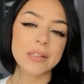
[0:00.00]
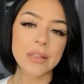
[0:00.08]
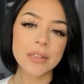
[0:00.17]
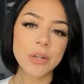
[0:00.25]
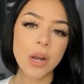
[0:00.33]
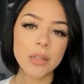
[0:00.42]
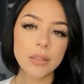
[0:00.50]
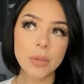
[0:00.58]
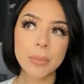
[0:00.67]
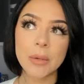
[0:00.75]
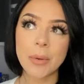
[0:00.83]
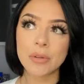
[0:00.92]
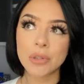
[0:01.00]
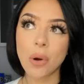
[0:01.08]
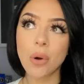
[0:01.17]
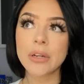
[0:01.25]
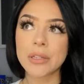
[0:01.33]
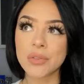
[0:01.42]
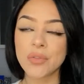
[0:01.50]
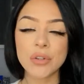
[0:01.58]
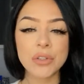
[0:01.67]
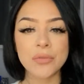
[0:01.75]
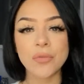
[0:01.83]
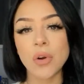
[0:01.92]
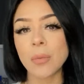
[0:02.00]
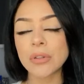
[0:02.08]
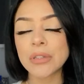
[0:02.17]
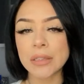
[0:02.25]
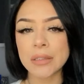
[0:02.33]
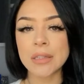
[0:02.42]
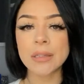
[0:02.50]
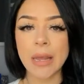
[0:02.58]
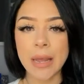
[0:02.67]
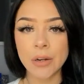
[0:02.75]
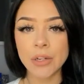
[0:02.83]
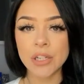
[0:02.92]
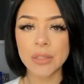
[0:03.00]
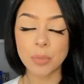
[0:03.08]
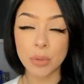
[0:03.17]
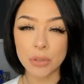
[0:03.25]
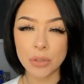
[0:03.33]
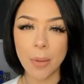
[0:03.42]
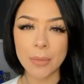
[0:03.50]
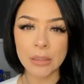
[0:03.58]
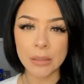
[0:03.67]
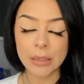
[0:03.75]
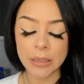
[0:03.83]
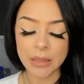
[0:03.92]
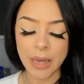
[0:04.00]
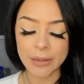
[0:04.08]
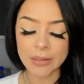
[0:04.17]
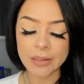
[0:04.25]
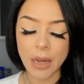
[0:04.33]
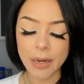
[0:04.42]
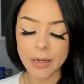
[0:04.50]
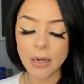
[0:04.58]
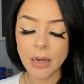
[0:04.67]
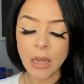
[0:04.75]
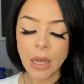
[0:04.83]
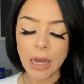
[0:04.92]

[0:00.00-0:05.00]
let's talk a little bit about Taurus first and foremost, because this energy is predominantly in that sign,